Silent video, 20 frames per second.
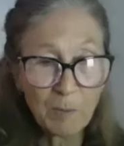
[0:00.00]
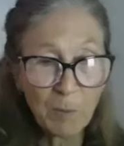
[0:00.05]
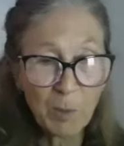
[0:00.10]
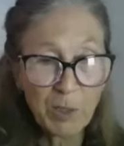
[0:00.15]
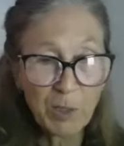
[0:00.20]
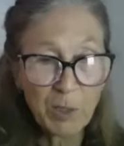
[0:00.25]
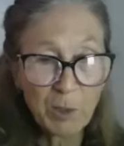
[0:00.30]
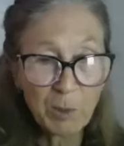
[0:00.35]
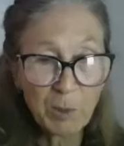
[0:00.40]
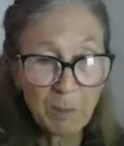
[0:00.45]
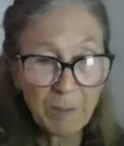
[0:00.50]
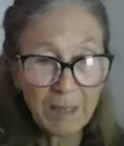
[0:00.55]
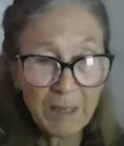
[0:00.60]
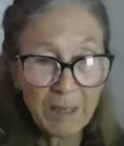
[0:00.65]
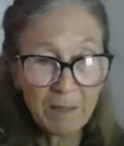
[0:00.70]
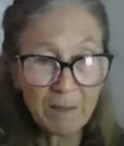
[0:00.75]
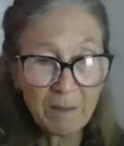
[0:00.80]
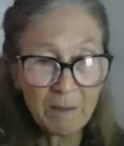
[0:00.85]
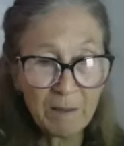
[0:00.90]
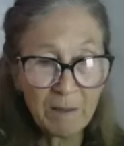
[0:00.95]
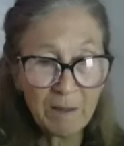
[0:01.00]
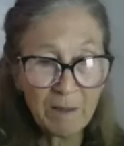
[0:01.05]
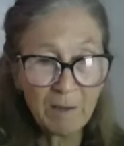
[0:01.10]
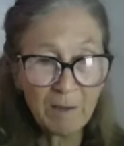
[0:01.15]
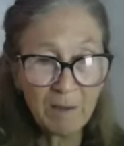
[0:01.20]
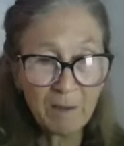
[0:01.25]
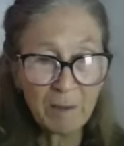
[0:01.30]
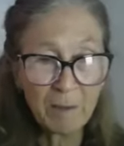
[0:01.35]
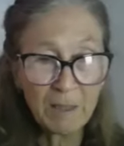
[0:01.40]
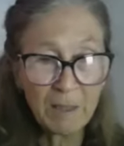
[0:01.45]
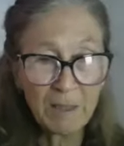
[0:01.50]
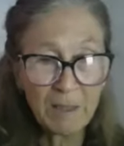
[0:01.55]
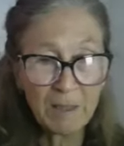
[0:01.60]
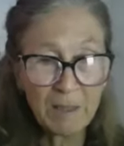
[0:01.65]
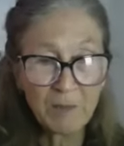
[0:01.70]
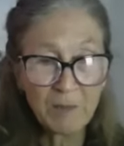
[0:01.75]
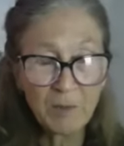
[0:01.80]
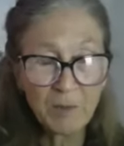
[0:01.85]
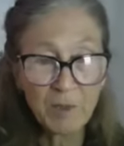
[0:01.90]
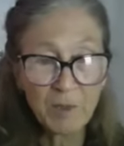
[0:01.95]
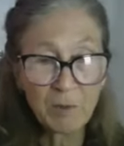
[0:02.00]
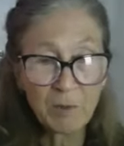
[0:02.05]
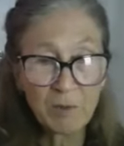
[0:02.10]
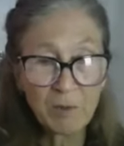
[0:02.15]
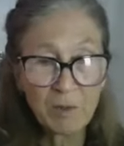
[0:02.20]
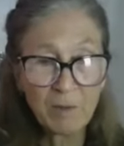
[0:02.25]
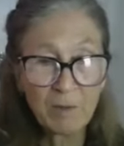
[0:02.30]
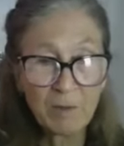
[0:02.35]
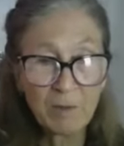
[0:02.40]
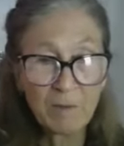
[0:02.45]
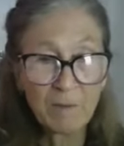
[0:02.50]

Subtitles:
more European there in the East Coast.